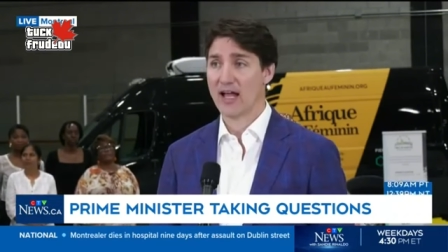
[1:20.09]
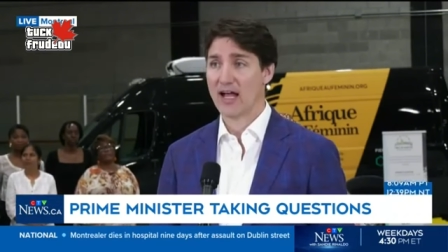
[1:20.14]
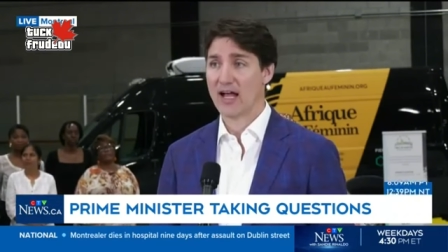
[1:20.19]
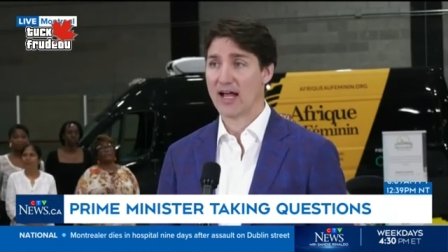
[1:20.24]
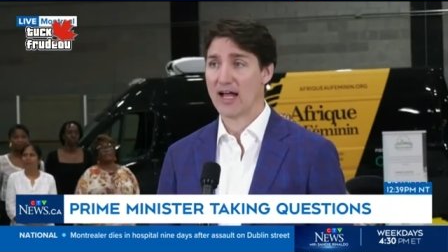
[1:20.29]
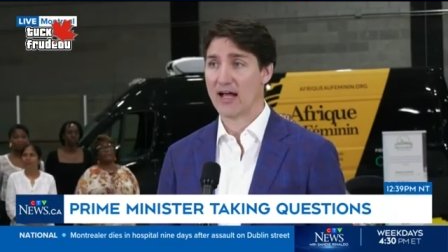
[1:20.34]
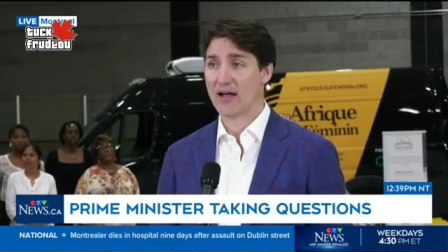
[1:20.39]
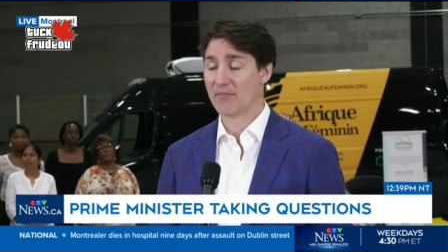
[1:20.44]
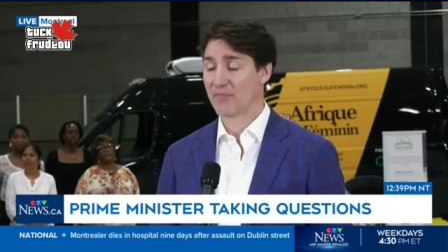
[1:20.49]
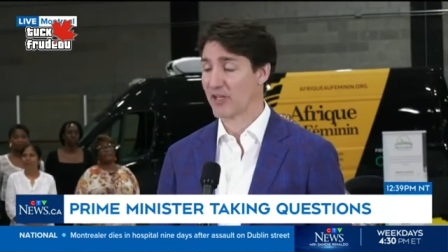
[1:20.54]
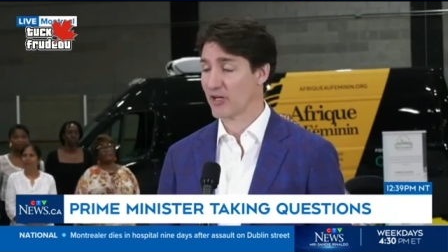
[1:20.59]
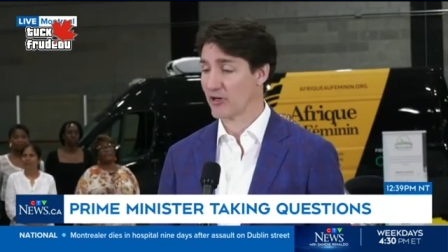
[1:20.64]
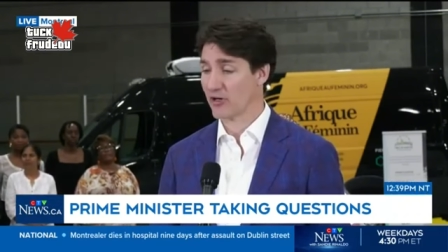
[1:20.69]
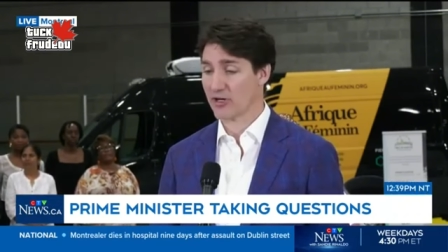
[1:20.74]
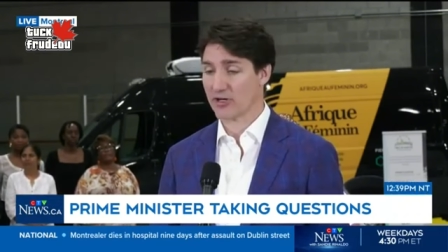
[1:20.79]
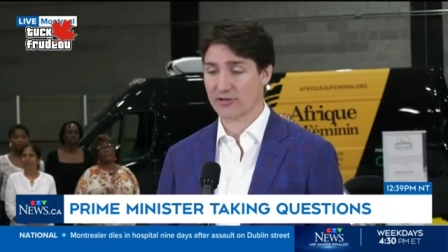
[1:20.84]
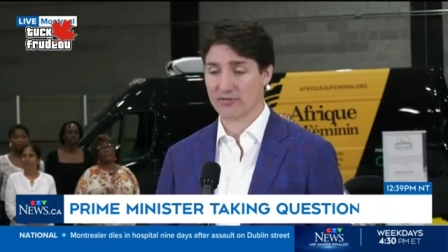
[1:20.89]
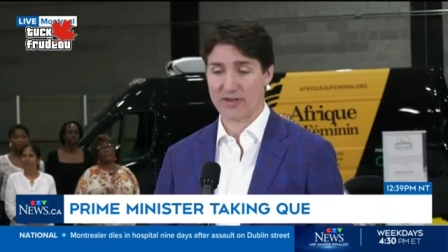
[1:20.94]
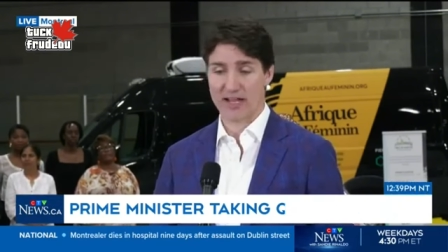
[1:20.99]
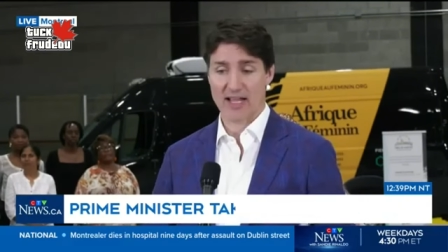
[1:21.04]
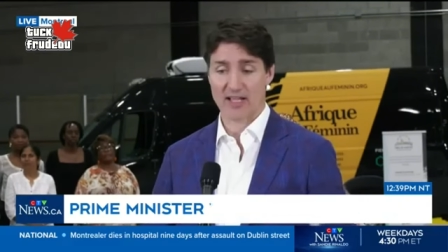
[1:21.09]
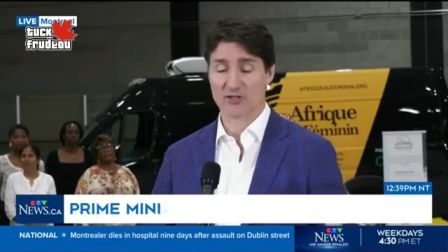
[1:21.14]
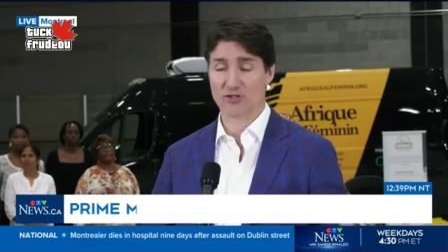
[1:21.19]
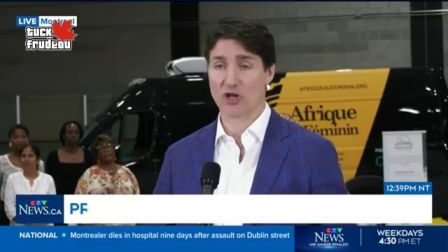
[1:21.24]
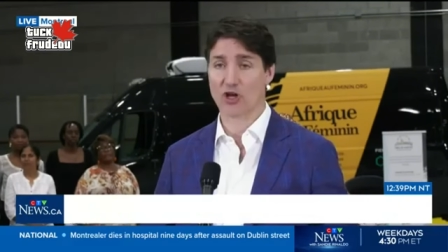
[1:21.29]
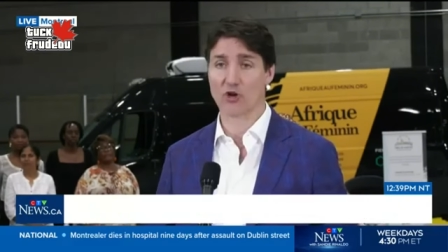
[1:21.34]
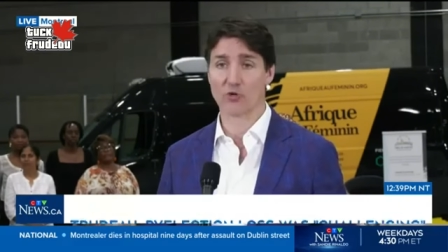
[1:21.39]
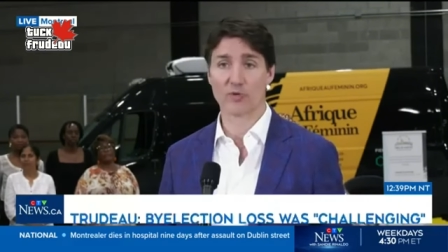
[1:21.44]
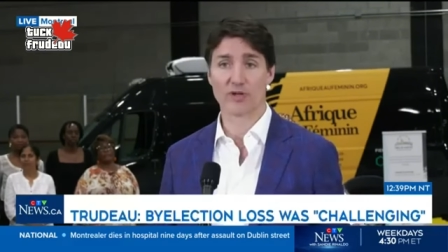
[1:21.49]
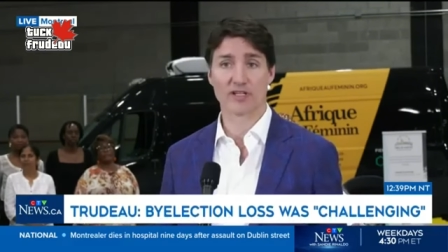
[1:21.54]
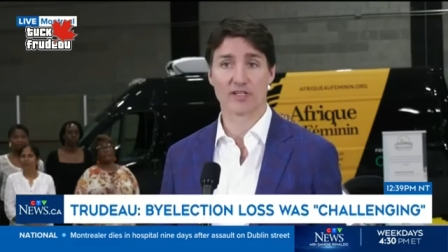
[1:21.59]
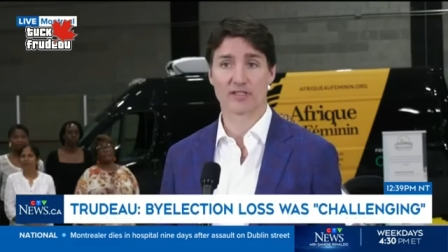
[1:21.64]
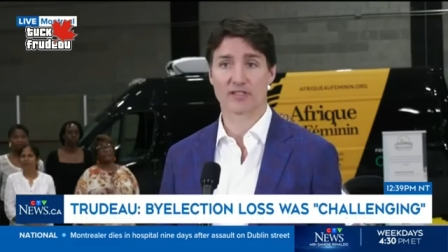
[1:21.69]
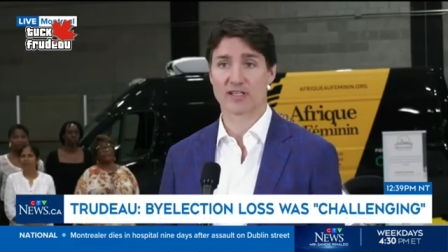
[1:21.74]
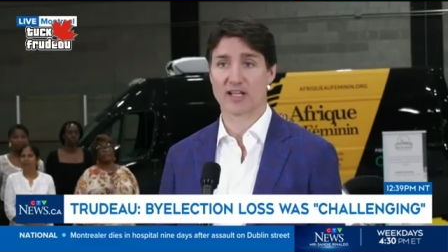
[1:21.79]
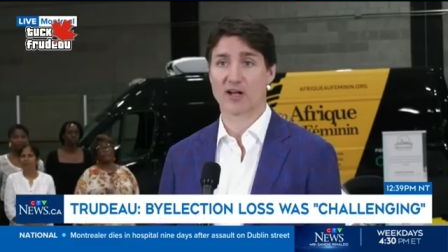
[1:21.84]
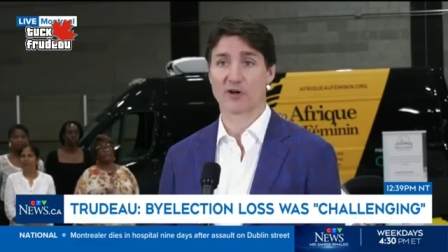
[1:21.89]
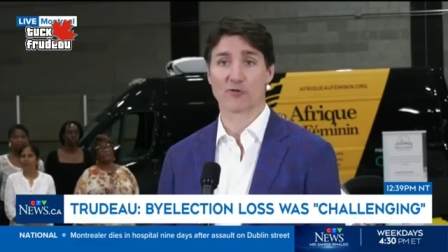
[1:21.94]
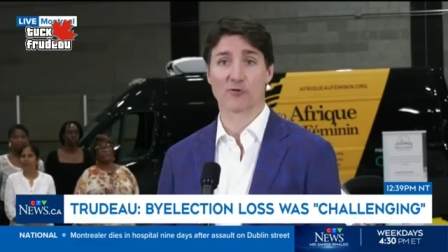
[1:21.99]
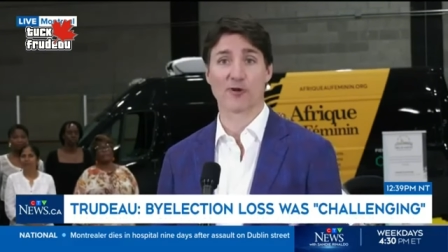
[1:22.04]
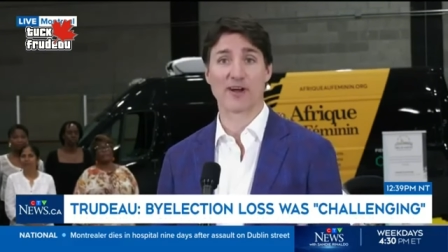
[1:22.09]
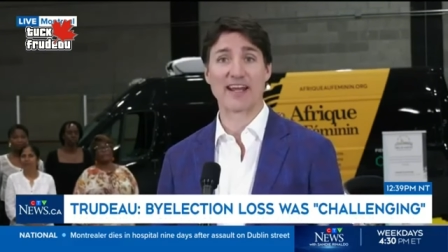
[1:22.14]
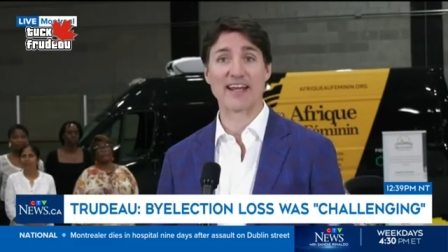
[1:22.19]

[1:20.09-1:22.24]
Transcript: Uh, there are, as always, a